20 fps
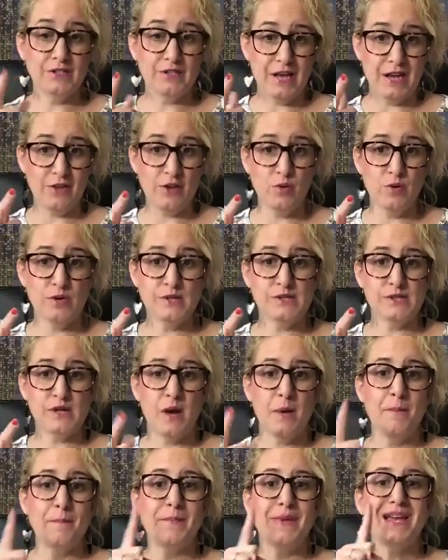Today there were
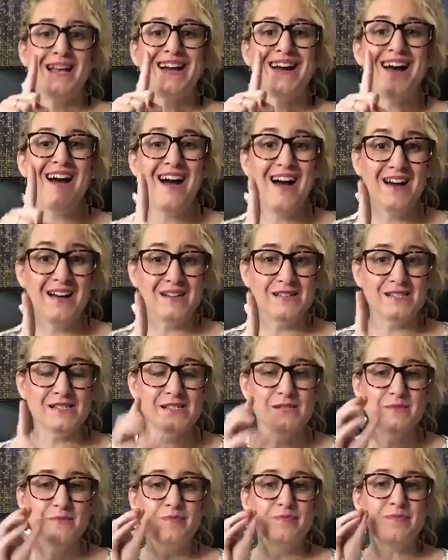some
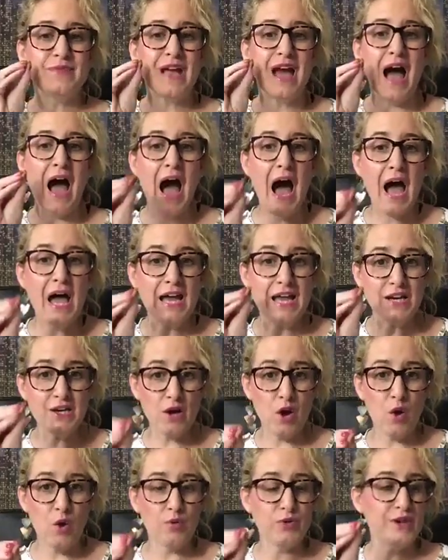because I
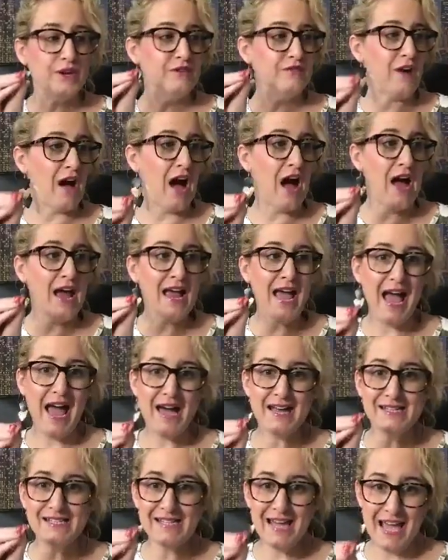know that if I
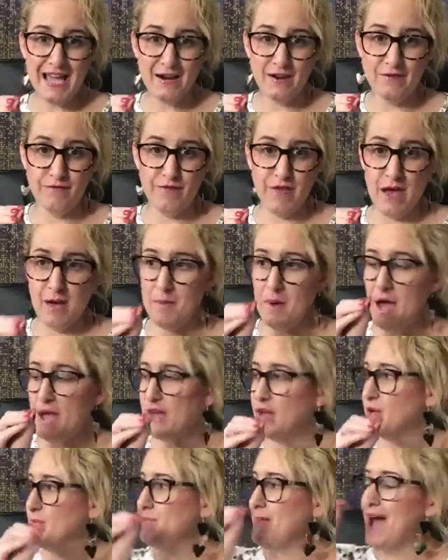had 10 of them, I
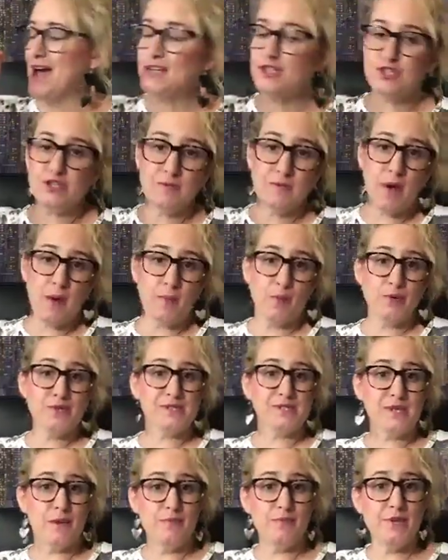could match them up
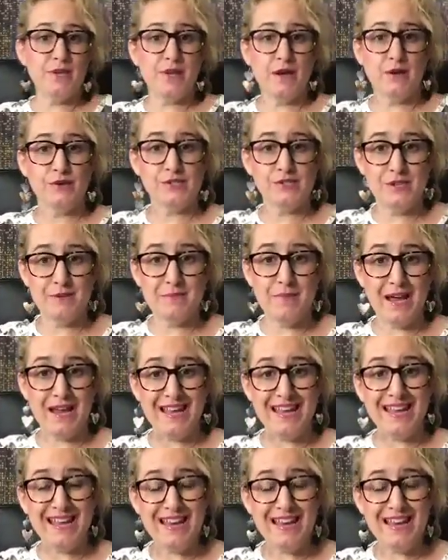with something else in my